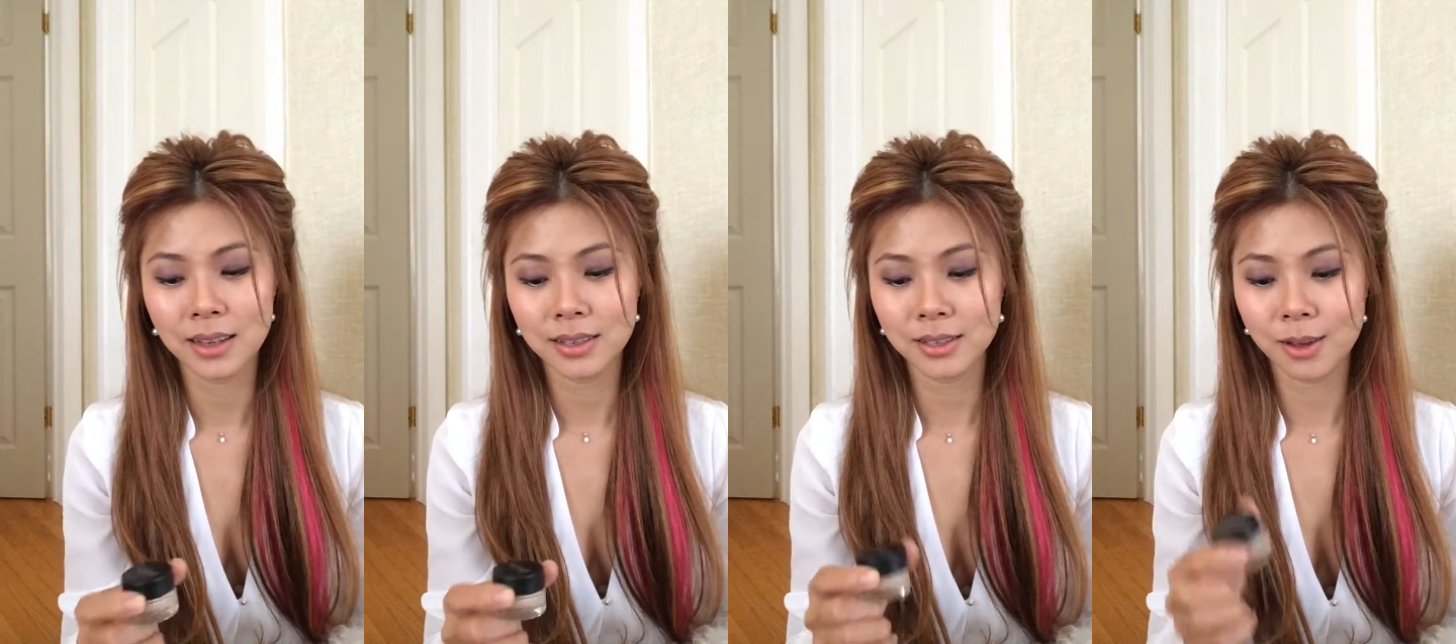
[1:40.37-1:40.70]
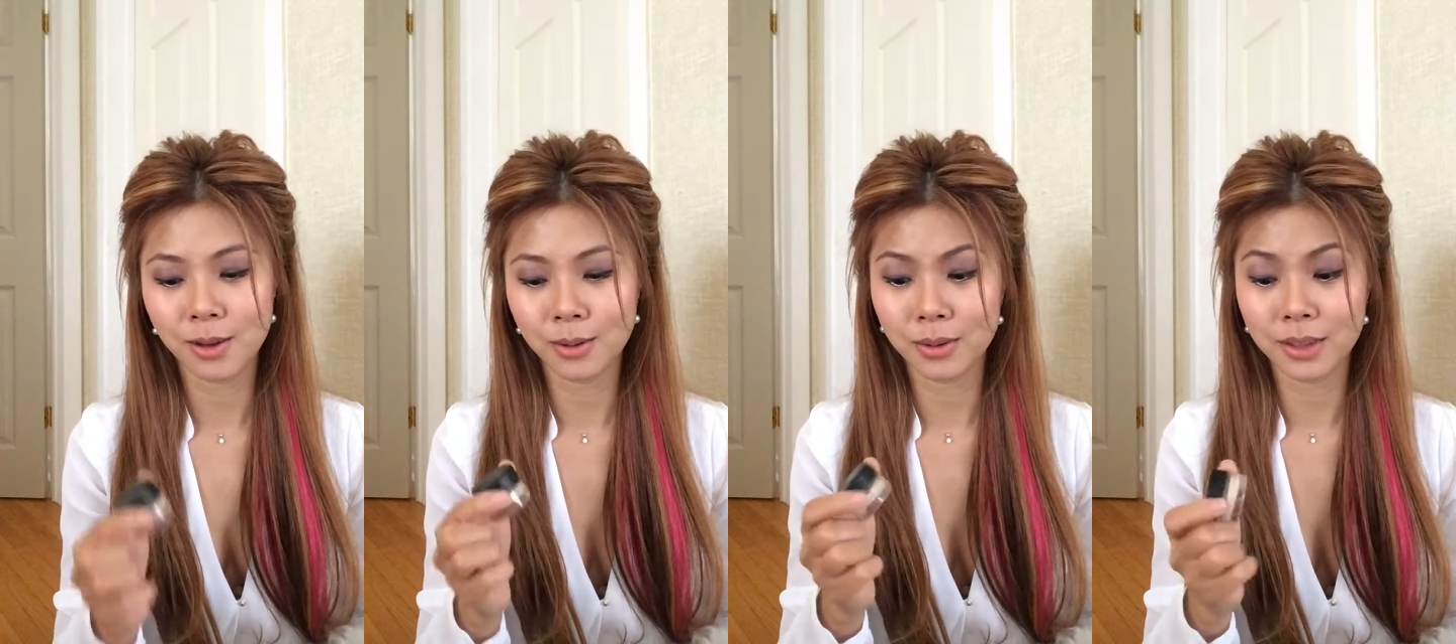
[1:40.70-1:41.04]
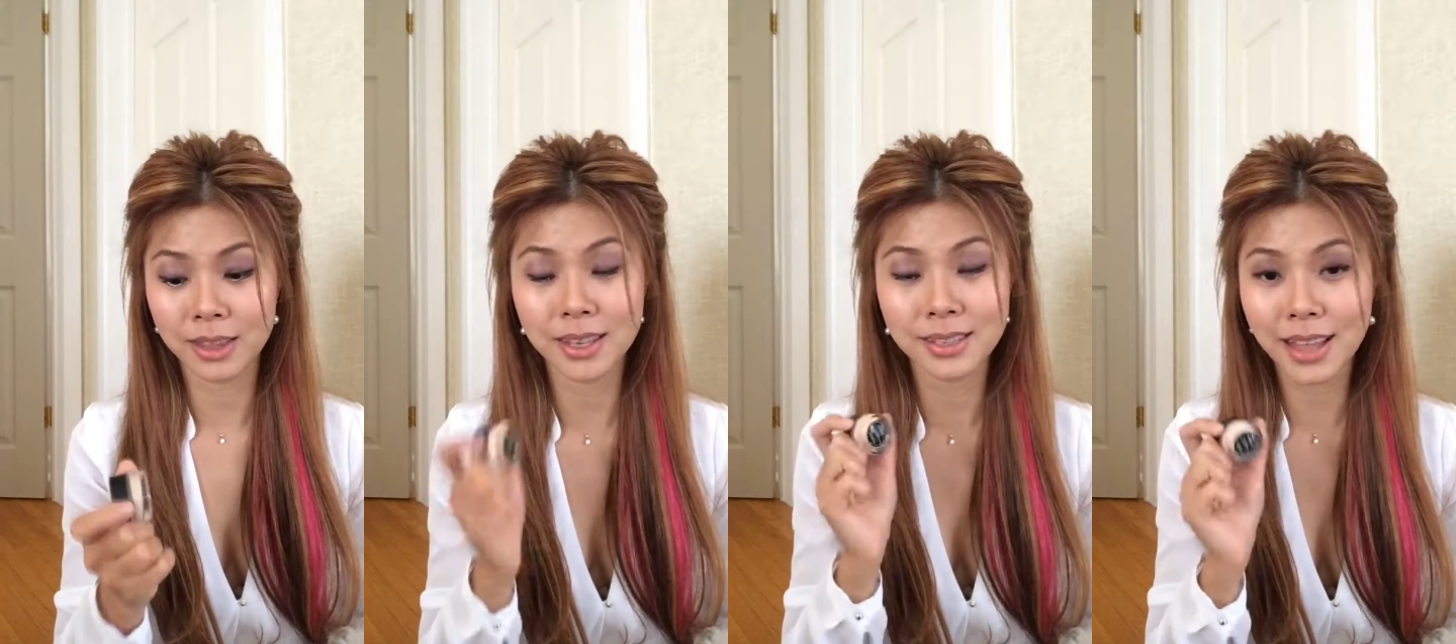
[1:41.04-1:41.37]
so
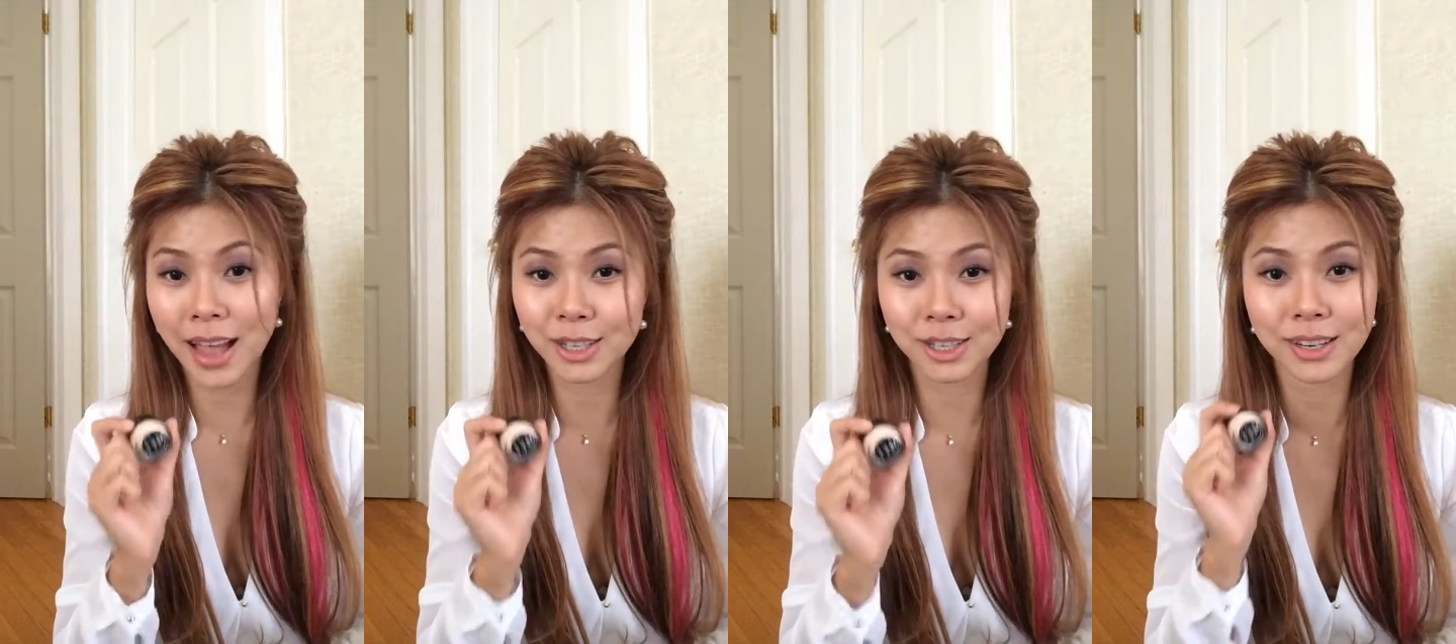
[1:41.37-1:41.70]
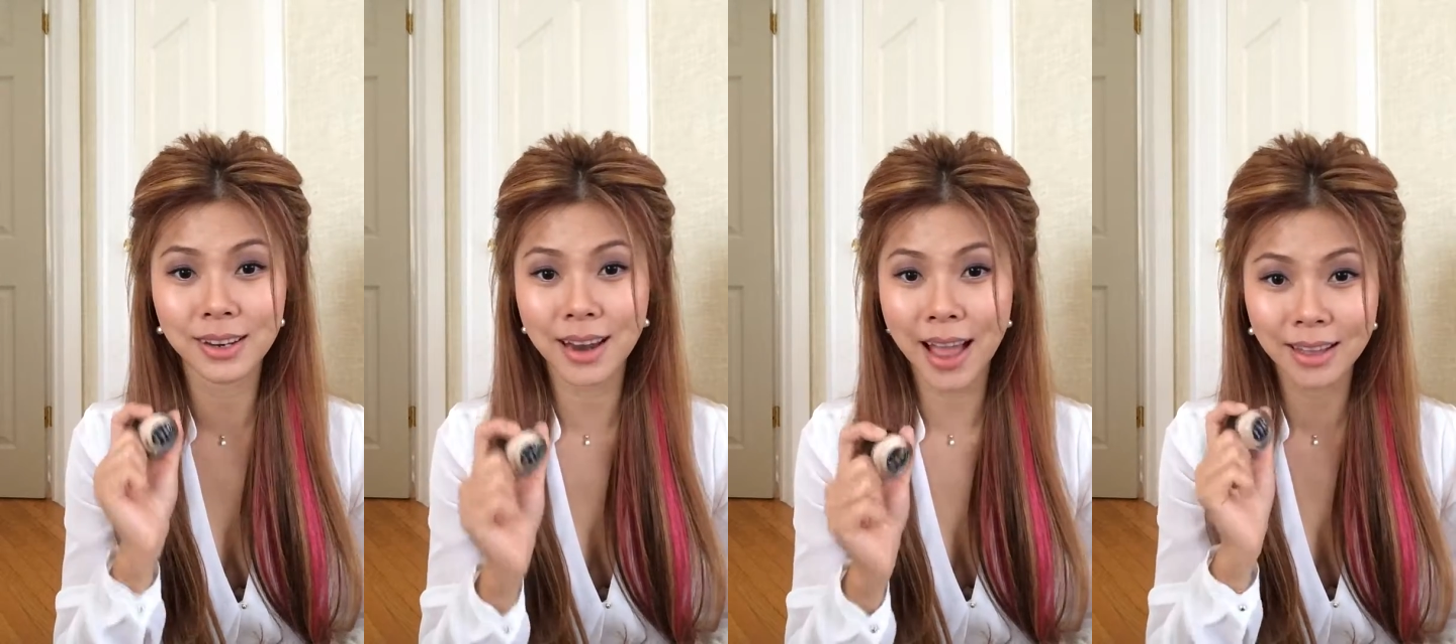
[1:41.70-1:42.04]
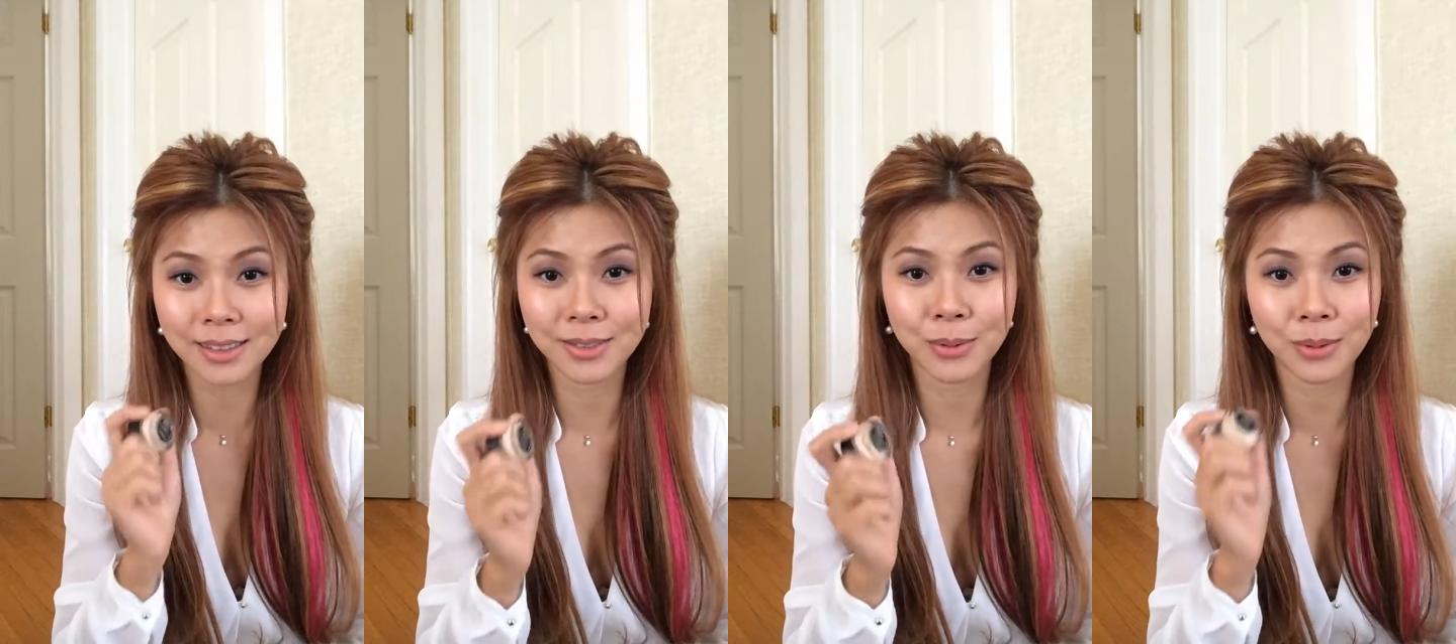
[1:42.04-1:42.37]
this actually
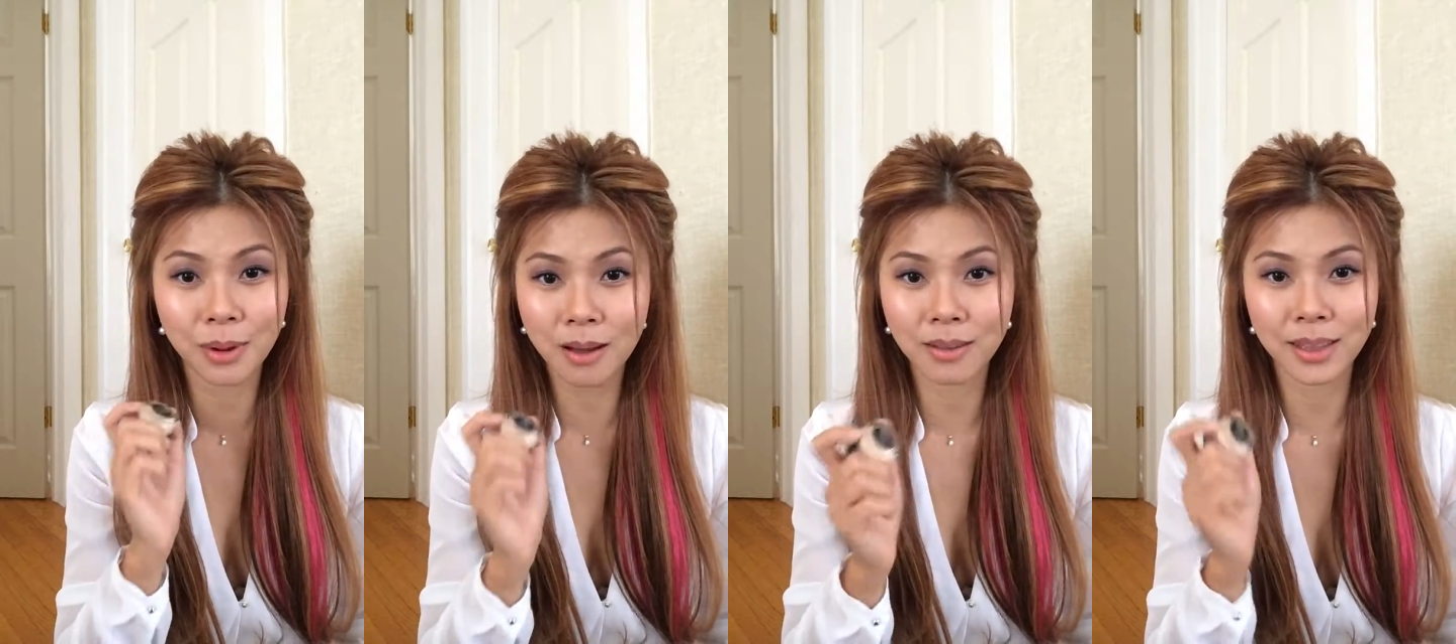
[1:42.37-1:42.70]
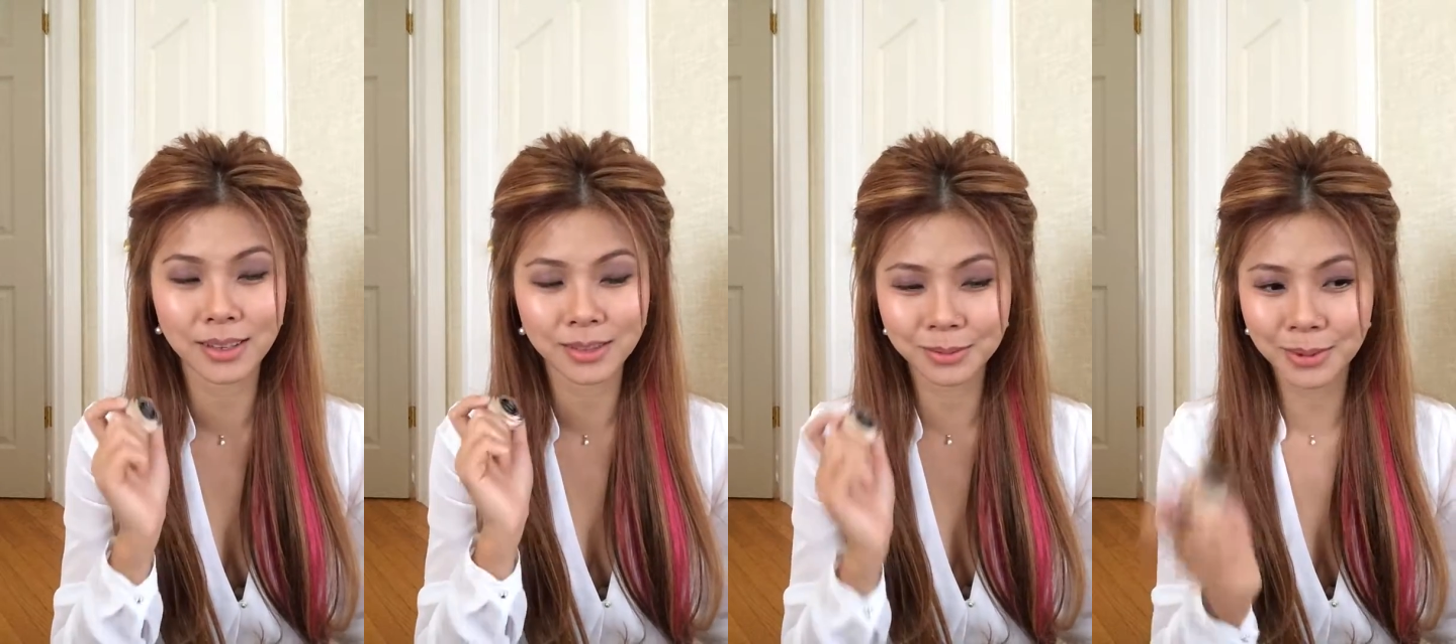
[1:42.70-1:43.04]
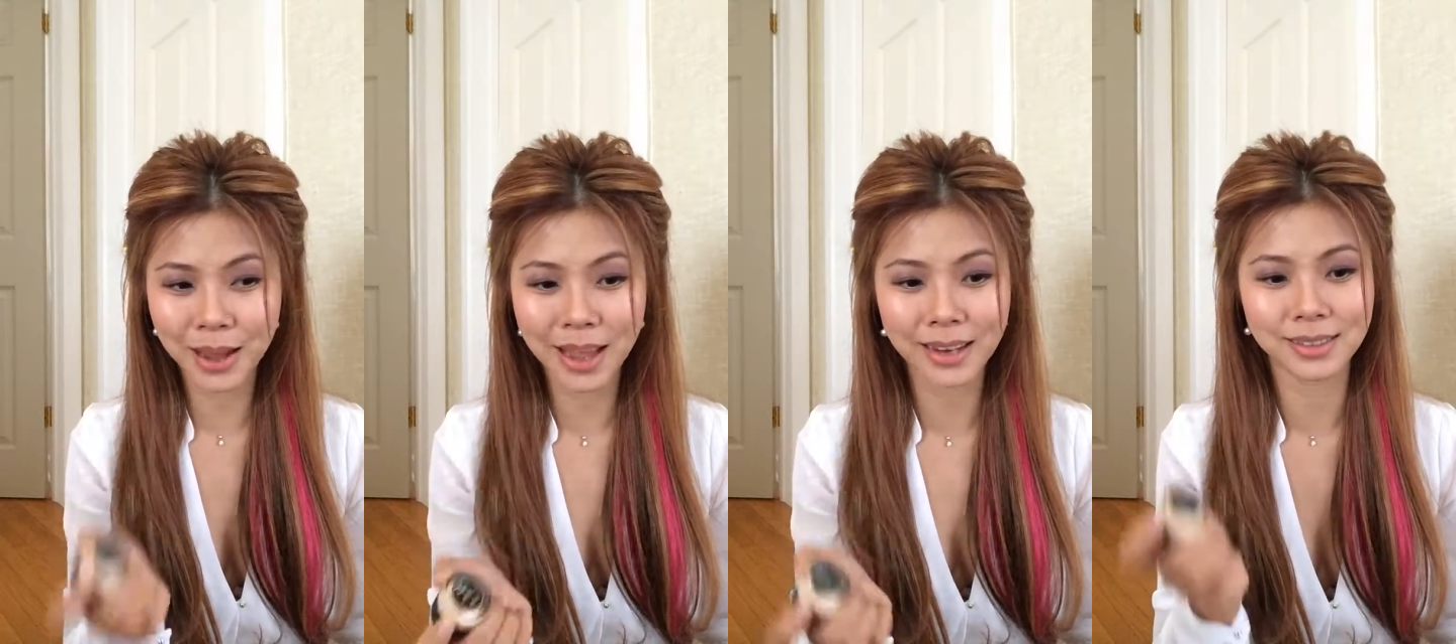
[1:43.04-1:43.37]
lasts through all that
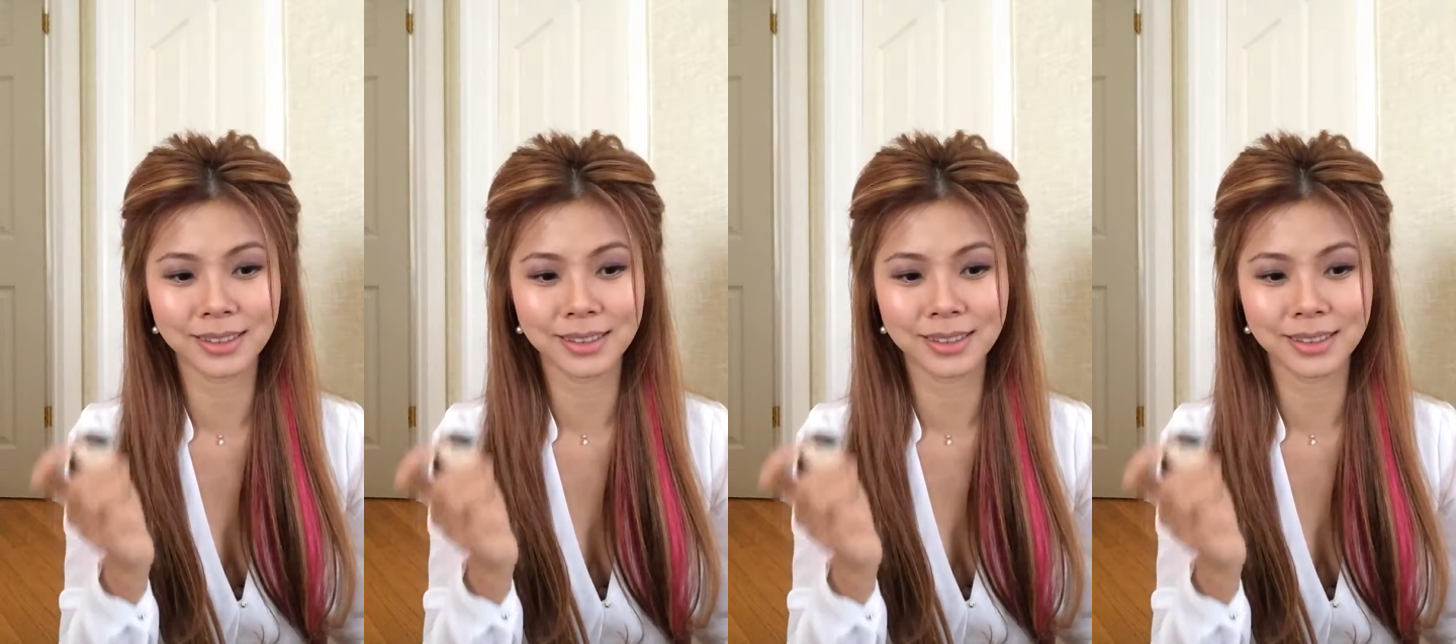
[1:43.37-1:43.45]
sweat